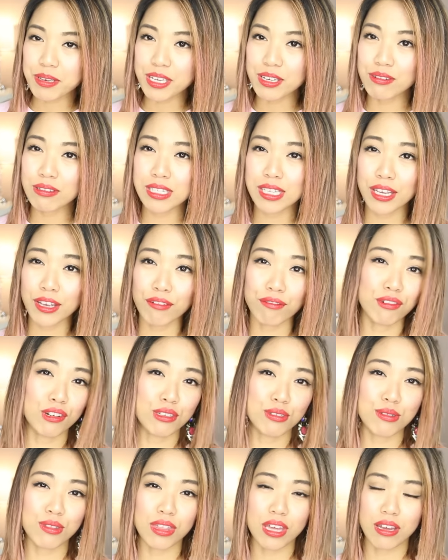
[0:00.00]
be using for
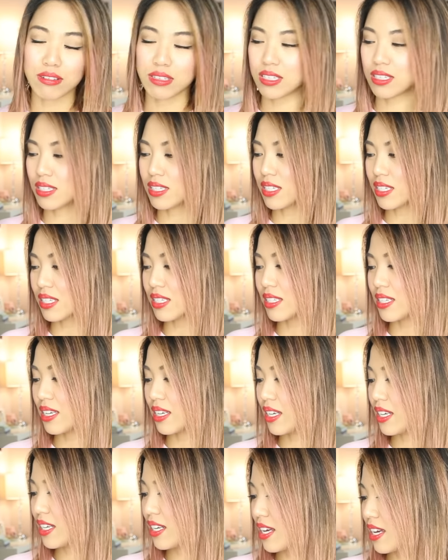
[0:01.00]

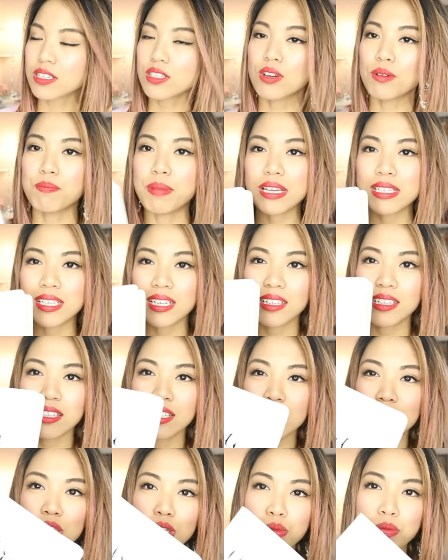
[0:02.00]
2016. So basically
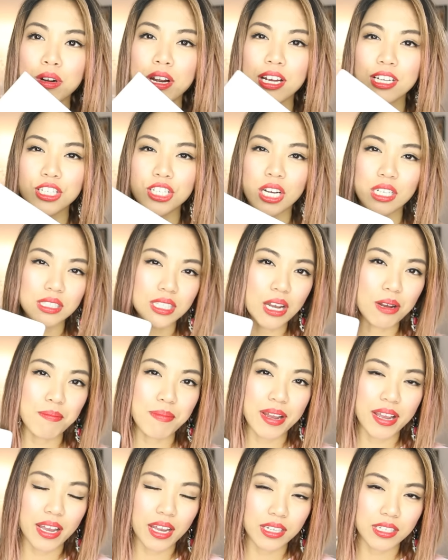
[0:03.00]
this is where I jot down
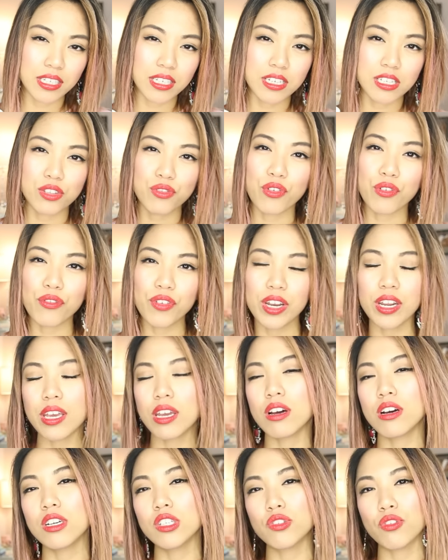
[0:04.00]
my ideas for
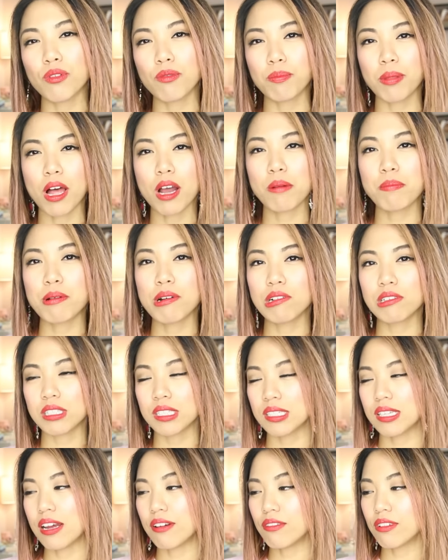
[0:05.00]
videos, for blog posts
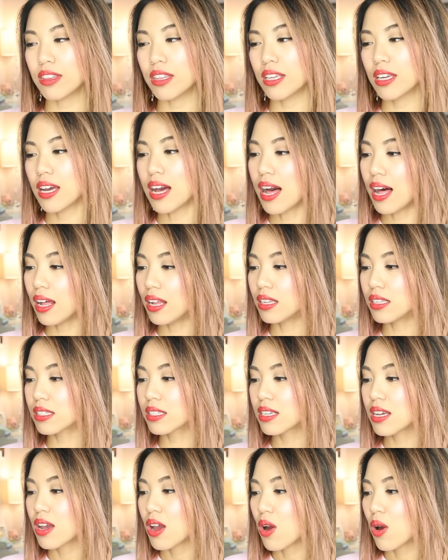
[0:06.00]
and everything
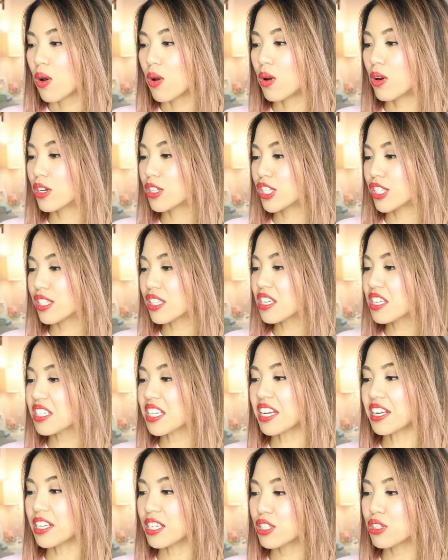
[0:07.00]
else or just things
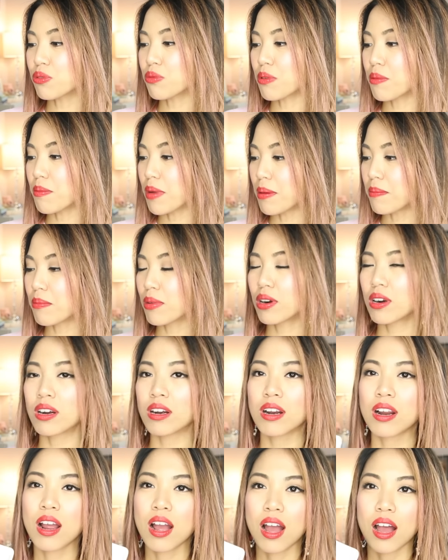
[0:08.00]
I need to
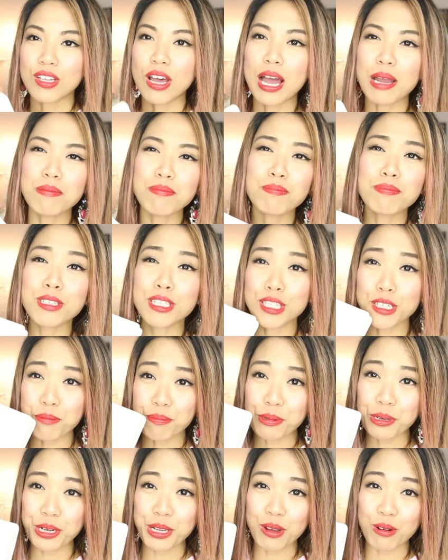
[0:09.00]
remember. So I'm still
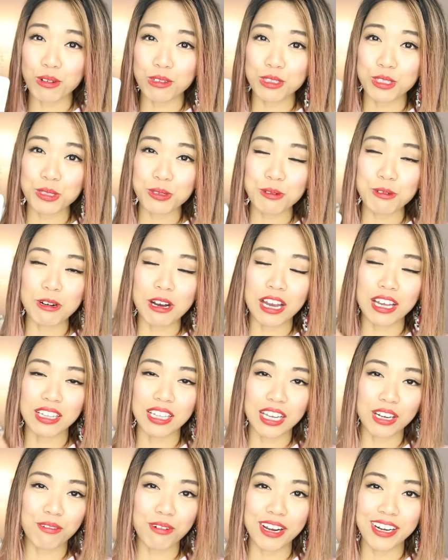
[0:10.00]
pretty old school. I
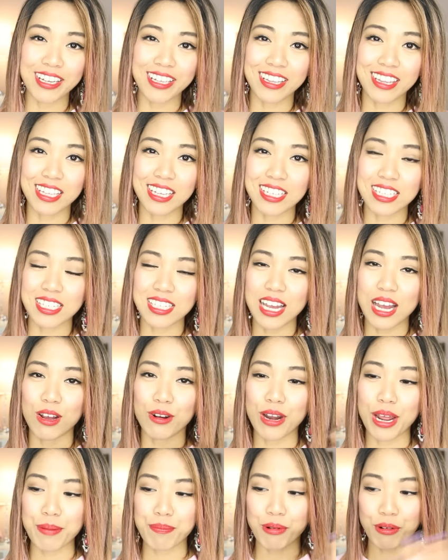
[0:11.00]
like writing things
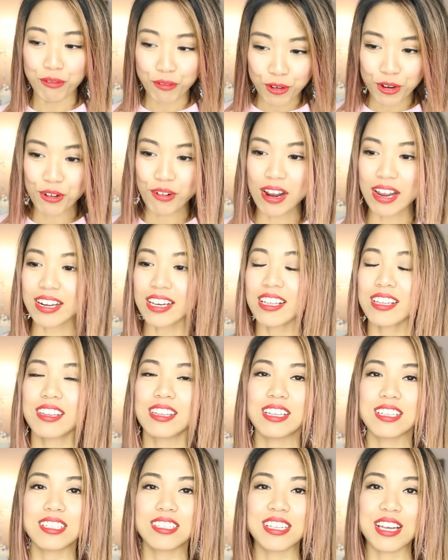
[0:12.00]
down. I prefer writing
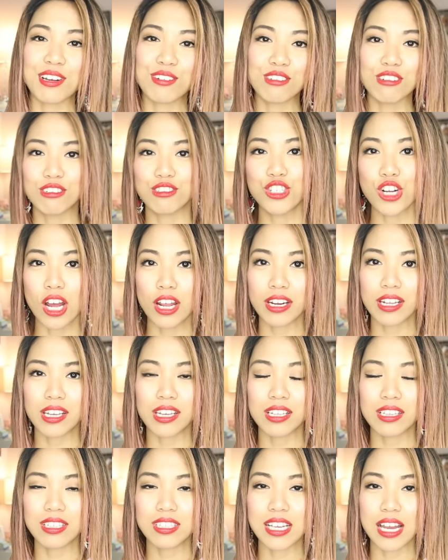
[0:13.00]
things down than jotting
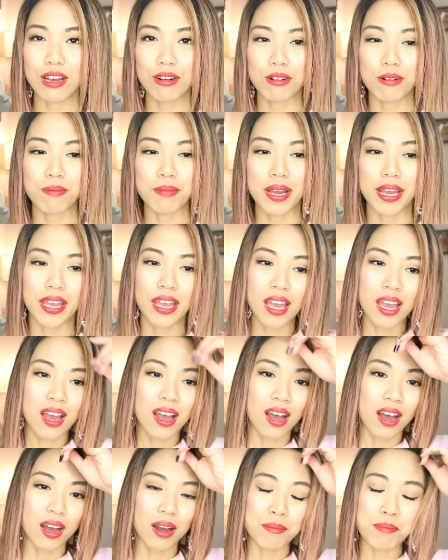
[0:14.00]
it down on my
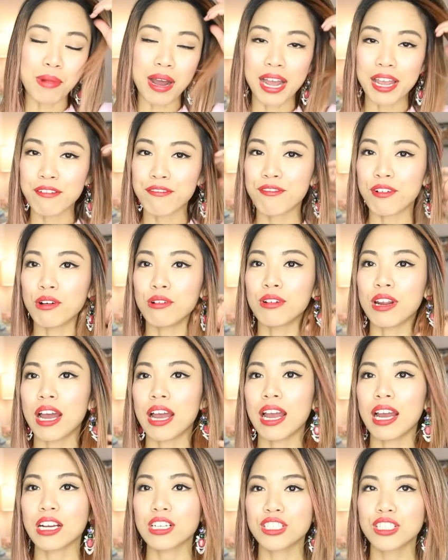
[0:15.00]
um, iPhone.
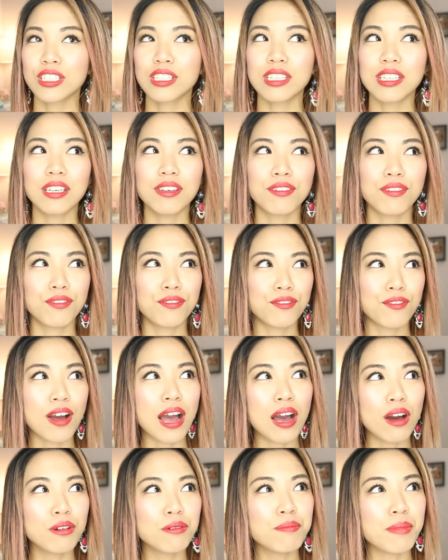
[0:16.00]
I actually
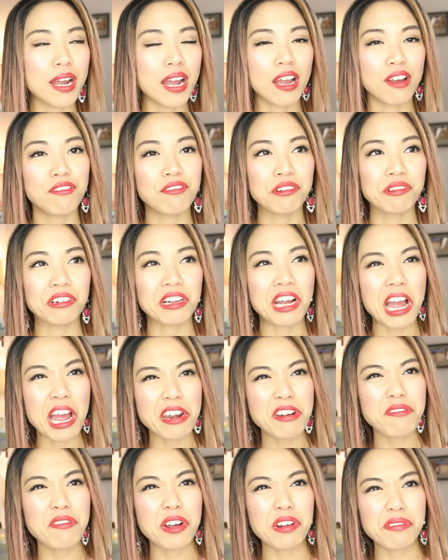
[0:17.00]
found my iPhone
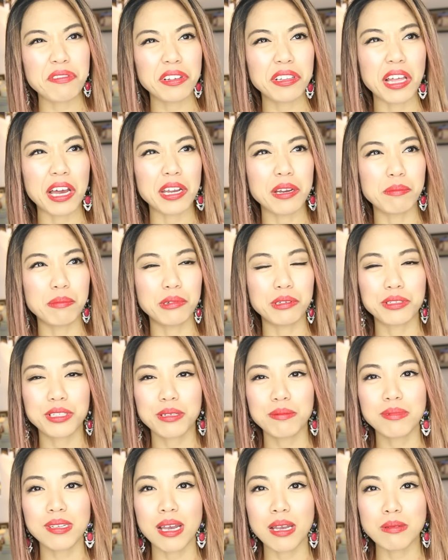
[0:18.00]
kind of unreliable
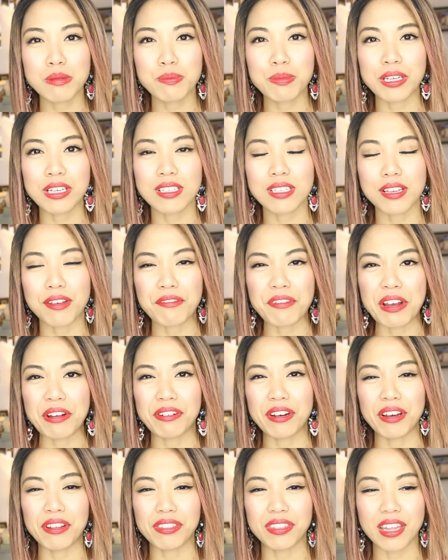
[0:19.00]
sometimes because I
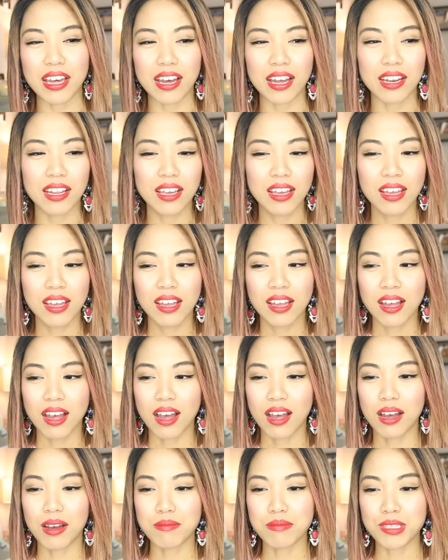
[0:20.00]
found out that
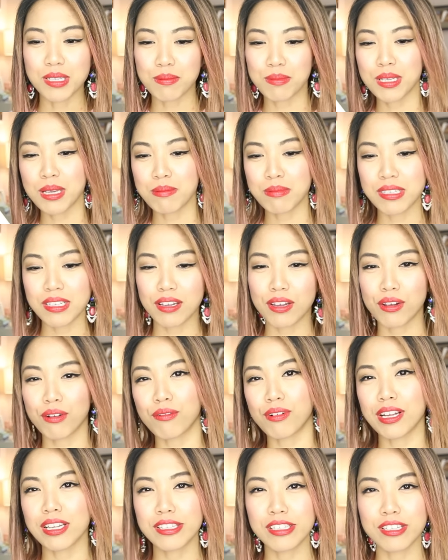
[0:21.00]
um, sometimes it
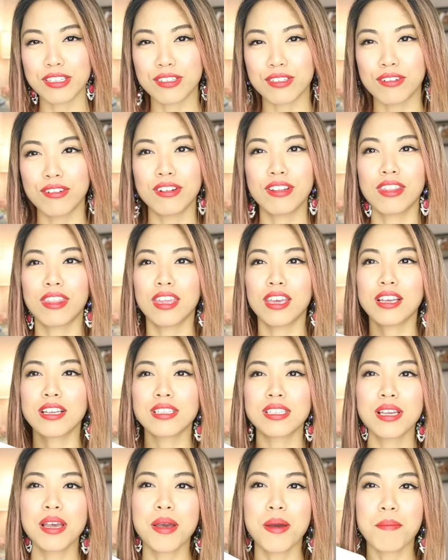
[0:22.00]
erases certain
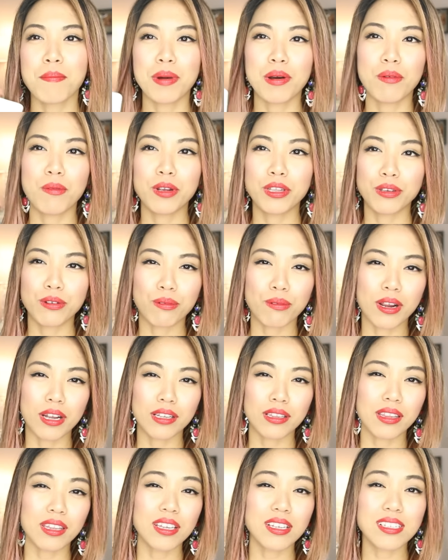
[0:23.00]
things but when you
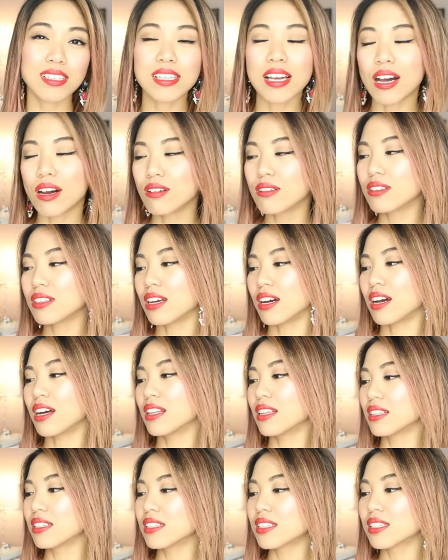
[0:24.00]
write things down
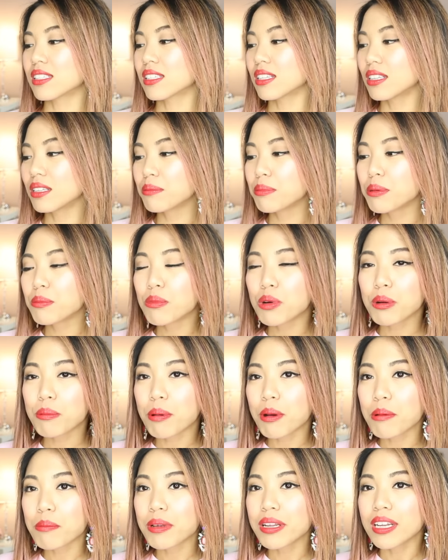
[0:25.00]
at least it's a little bit more
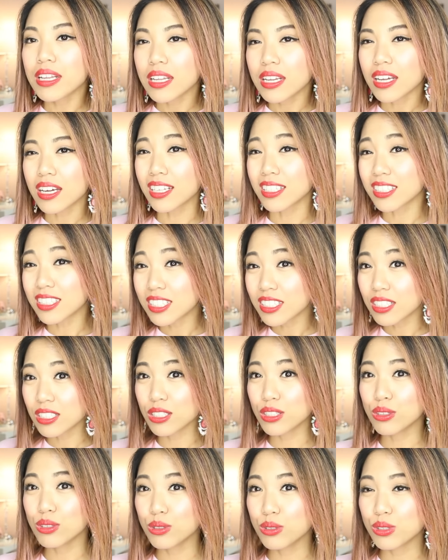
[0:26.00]
permanent until
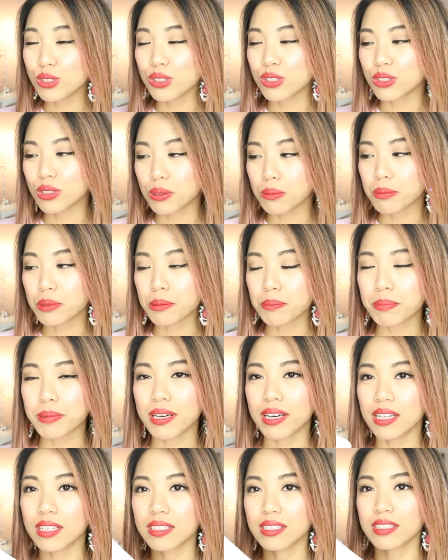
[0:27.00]
you lose your notebook but
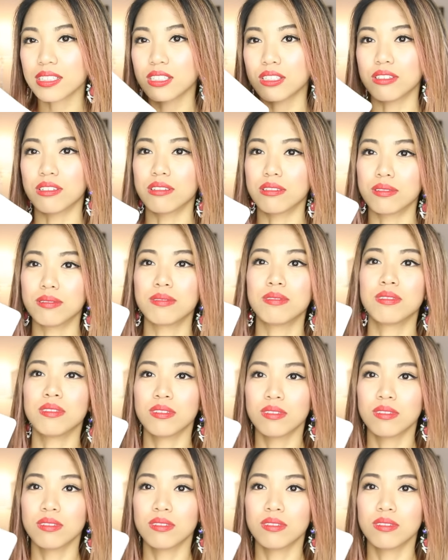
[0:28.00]
uh, you know